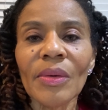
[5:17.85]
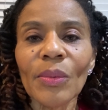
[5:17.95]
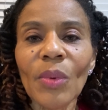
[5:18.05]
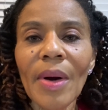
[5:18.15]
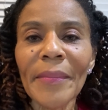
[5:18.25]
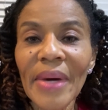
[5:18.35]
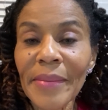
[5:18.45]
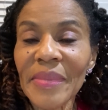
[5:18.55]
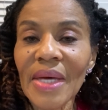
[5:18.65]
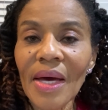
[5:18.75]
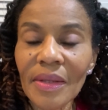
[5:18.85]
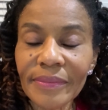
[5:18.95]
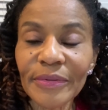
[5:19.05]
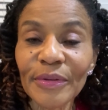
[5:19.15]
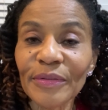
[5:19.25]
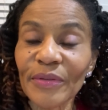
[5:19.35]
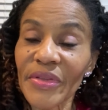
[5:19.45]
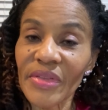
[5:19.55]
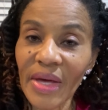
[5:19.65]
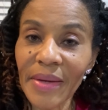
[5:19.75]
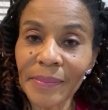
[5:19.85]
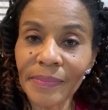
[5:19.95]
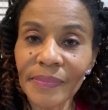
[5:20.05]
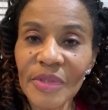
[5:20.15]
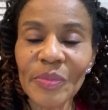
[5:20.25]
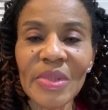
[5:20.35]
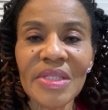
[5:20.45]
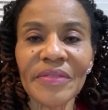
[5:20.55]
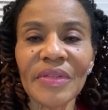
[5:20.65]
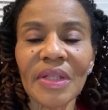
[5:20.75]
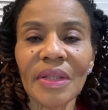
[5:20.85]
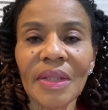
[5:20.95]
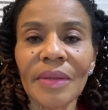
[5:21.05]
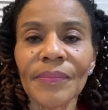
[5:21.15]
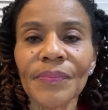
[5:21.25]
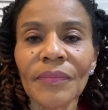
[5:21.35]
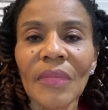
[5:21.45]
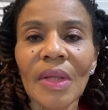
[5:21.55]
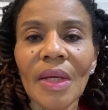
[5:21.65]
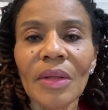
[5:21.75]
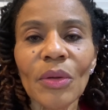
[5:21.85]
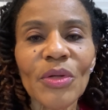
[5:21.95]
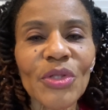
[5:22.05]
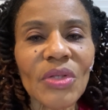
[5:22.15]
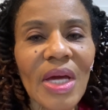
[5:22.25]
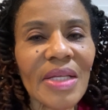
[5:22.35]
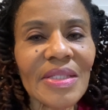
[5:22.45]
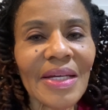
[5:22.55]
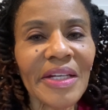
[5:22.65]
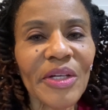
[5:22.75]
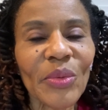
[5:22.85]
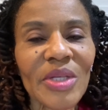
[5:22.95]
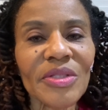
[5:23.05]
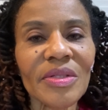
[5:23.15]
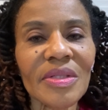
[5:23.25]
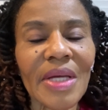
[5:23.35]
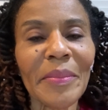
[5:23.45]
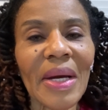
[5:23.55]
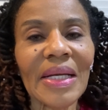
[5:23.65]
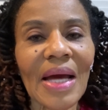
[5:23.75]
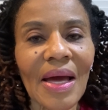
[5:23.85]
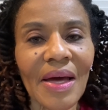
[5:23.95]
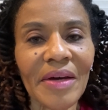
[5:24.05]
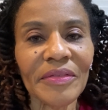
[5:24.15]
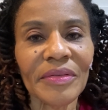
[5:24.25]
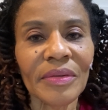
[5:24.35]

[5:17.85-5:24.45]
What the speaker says: what might be helpful for them specifically, and also to answer any questions they might have.